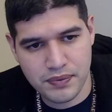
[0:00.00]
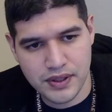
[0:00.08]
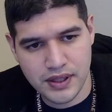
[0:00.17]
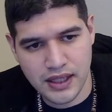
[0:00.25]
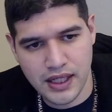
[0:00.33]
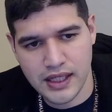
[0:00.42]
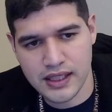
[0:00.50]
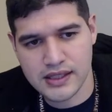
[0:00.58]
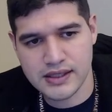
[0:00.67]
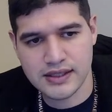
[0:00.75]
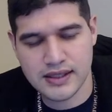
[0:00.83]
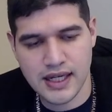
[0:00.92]

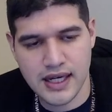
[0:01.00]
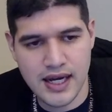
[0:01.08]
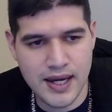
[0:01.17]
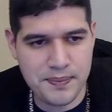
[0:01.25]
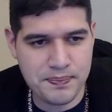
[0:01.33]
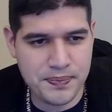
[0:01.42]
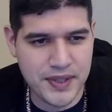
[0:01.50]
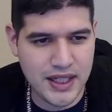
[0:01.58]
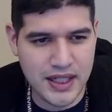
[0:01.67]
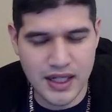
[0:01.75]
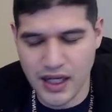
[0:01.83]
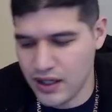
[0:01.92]
Plus
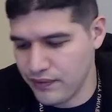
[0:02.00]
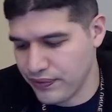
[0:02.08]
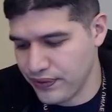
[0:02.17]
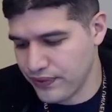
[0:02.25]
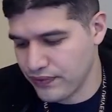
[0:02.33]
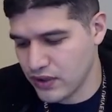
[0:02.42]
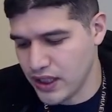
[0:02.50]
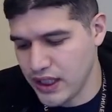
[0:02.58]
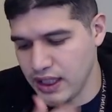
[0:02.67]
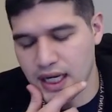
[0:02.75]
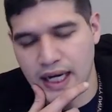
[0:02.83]
p of 3,